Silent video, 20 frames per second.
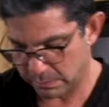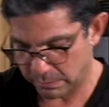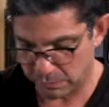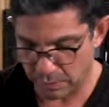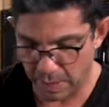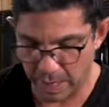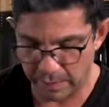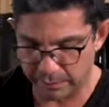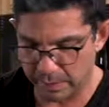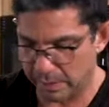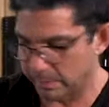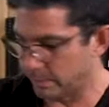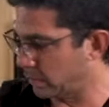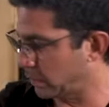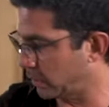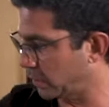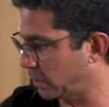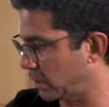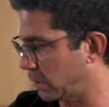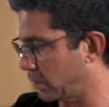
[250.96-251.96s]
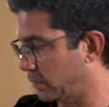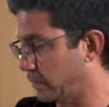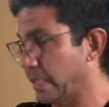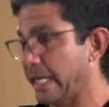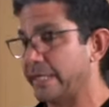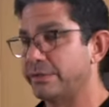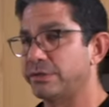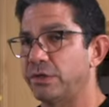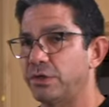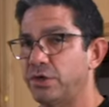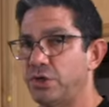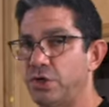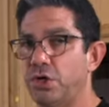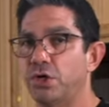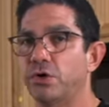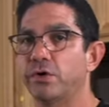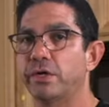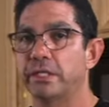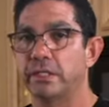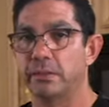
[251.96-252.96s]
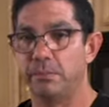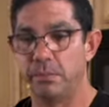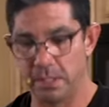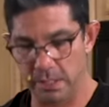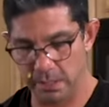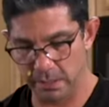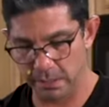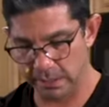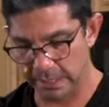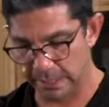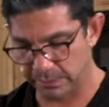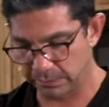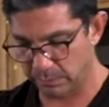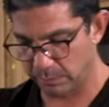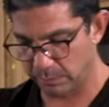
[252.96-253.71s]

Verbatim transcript: dry rub that's actually curing the meat, and that's